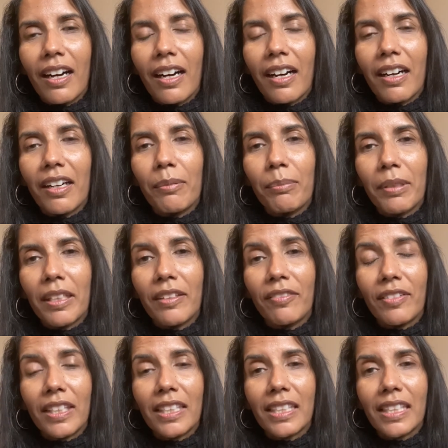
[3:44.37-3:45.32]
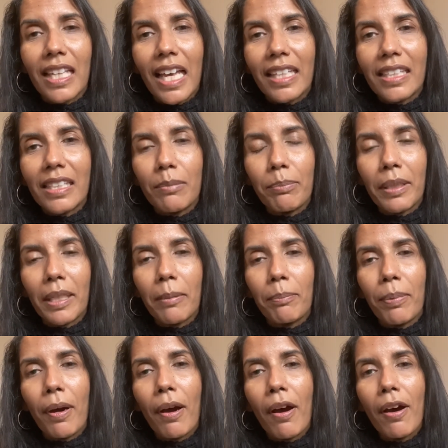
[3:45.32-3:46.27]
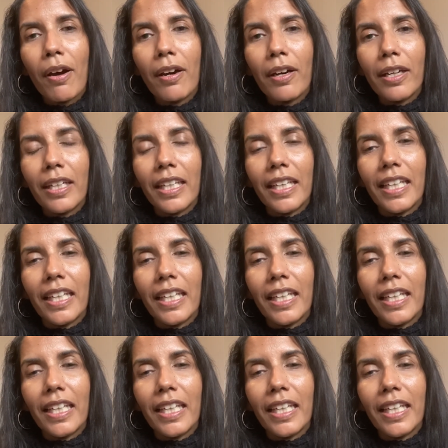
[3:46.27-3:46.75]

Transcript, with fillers: I believe that that's a big part